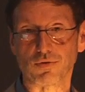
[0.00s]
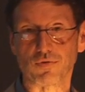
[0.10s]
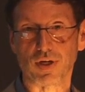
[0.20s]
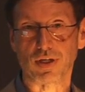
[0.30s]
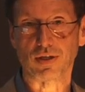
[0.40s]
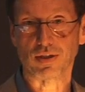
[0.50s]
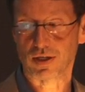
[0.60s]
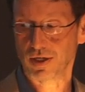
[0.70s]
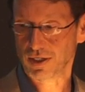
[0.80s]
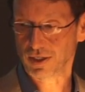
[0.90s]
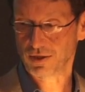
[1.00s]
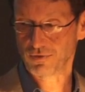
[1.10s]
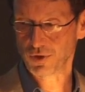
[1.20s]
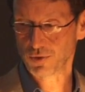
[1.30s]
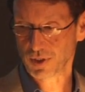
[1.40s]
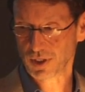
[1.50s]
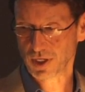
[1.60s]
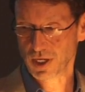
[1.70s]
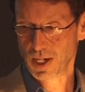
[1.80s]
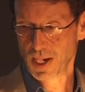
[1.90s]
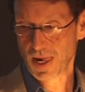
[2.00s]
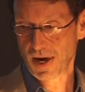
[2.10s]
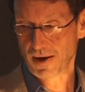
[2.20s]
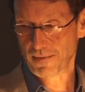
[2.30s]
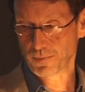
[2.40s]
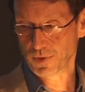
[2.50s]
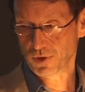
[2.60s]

defined in the context of visual art. Um,